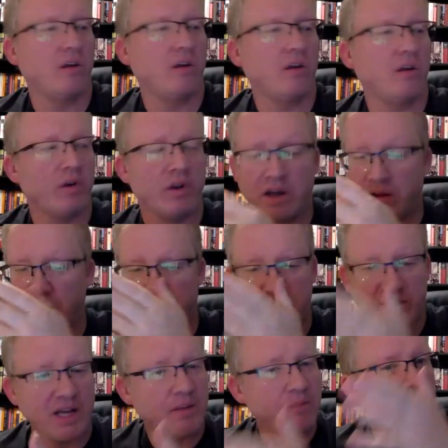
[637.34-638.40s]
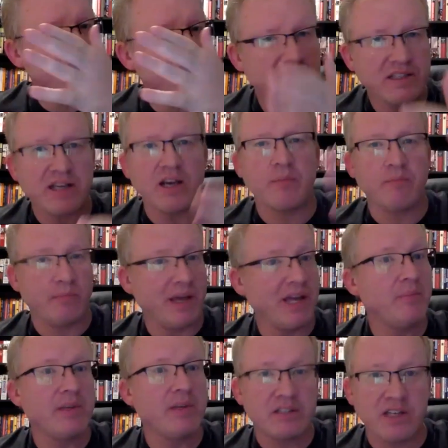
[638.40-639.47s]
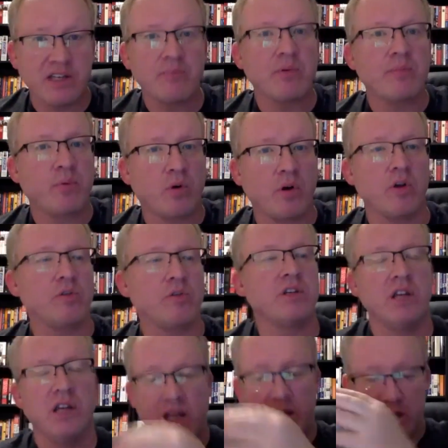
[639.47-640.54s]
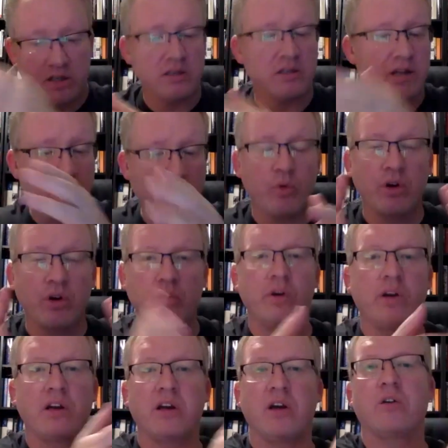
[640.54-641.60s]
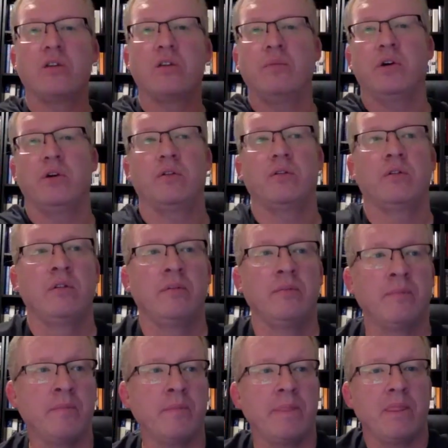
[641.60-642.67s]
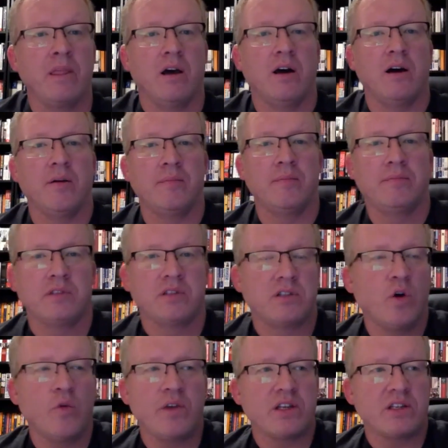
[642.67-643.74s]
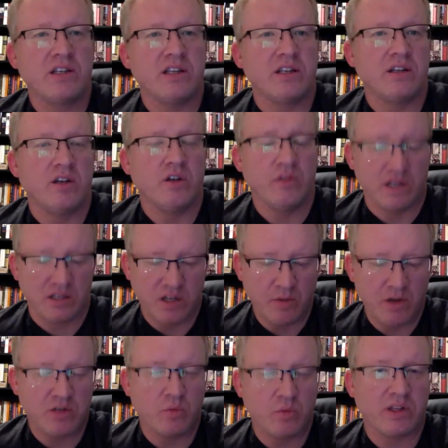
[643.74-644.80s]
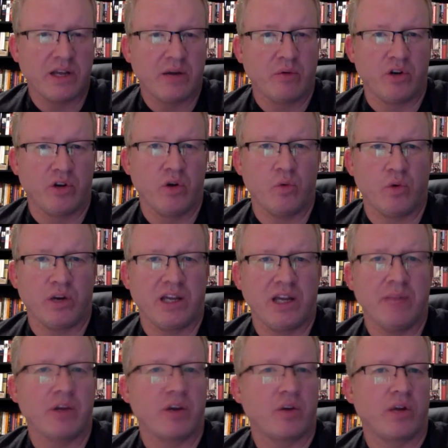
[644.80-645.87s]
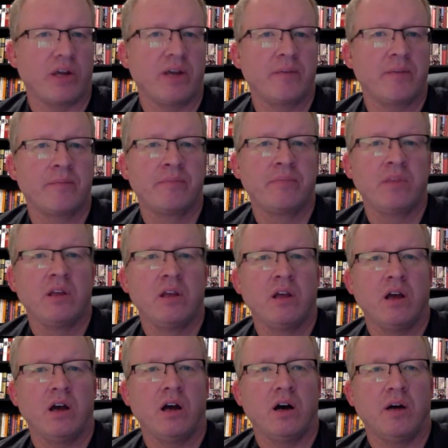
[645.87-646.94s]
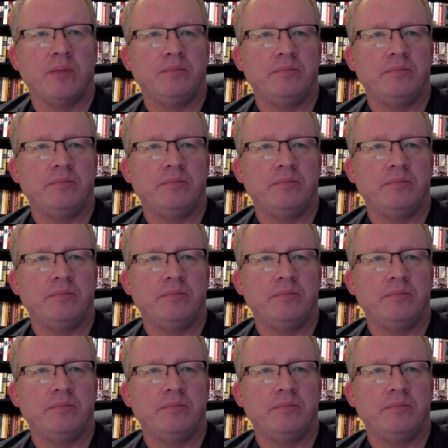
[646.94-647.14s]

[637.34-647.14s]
you know a, step by step baby step approach this is how we're going to go to the moon um, soviets didn't do that so much of what they were doing were gimmickry um,